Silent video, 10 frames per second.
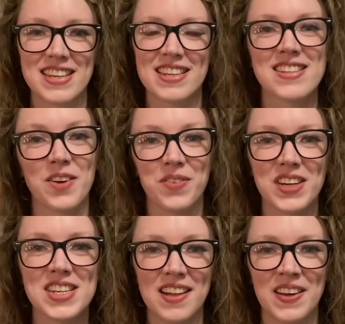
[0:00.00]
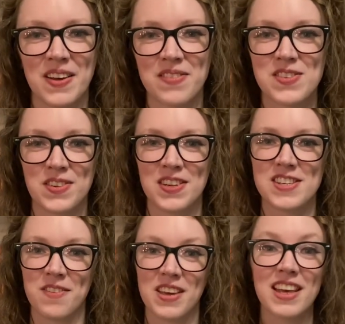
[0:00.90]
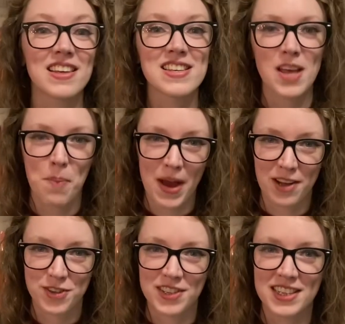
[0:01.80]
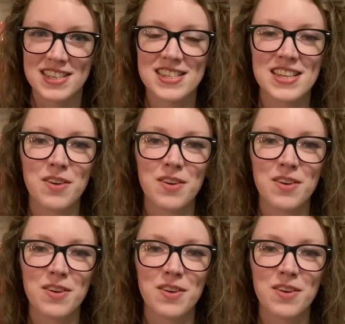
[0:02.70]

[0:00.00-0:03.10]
it is a retelling of the stories of Achilles and Patroclus